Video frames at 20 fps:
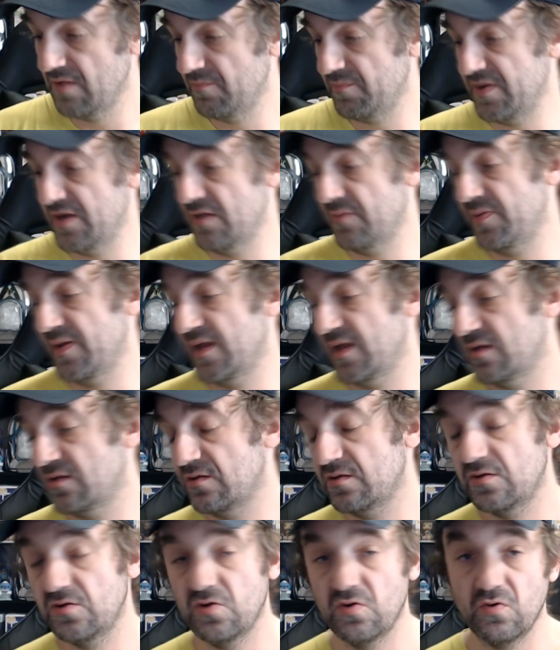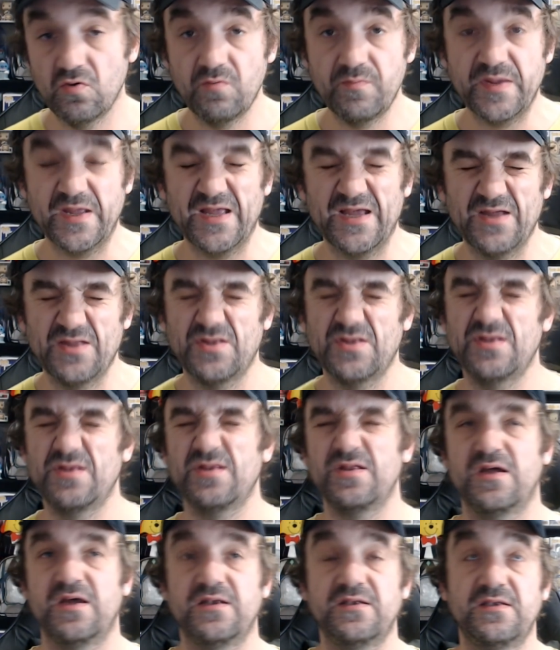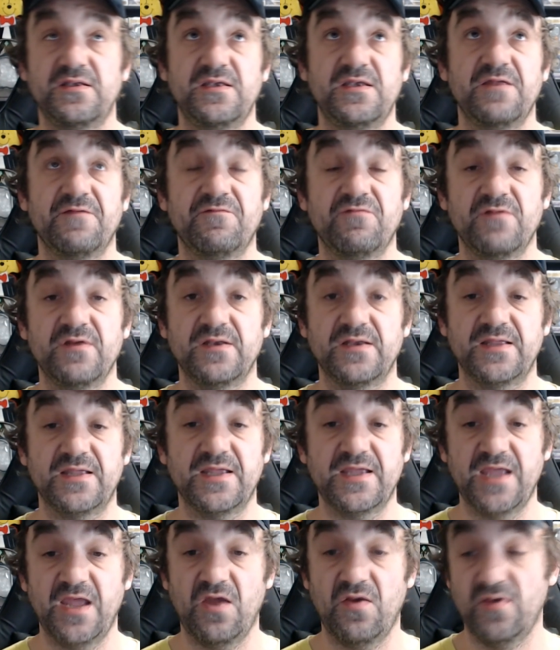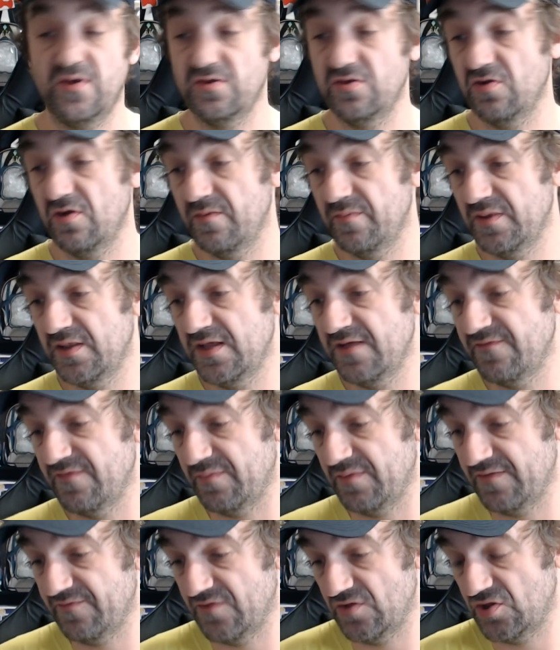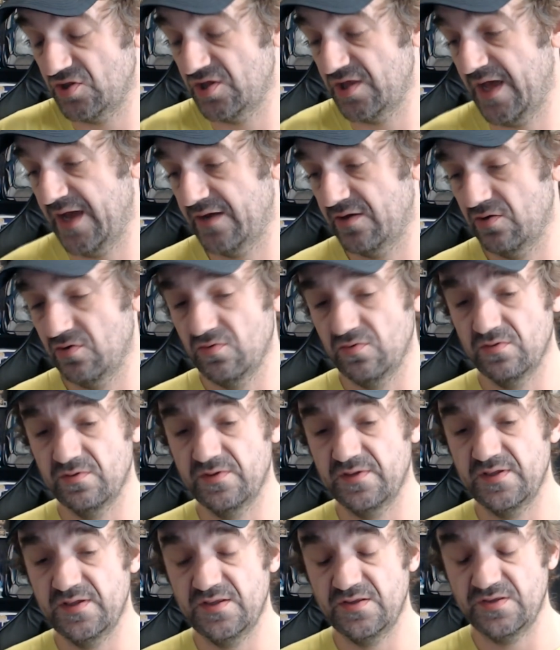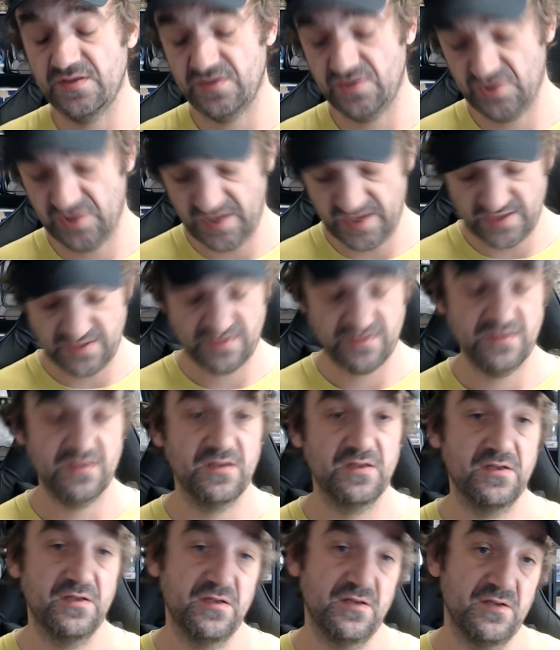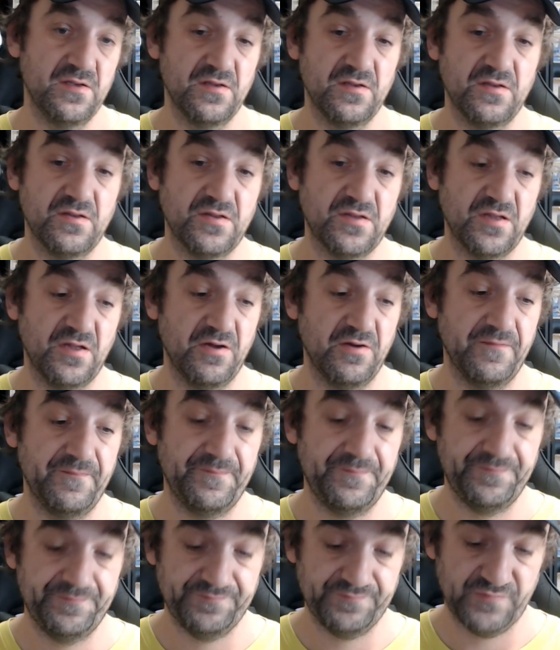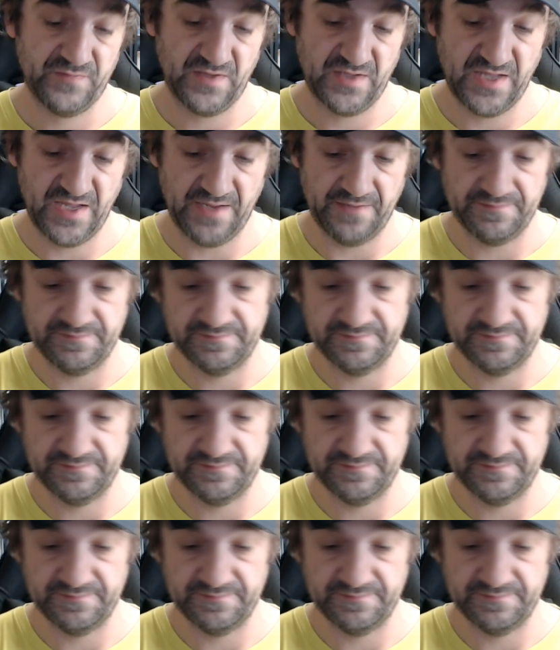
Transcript: Peter Pan's cool because it's a different character, I believe. Like his shadow is his chase. So okay.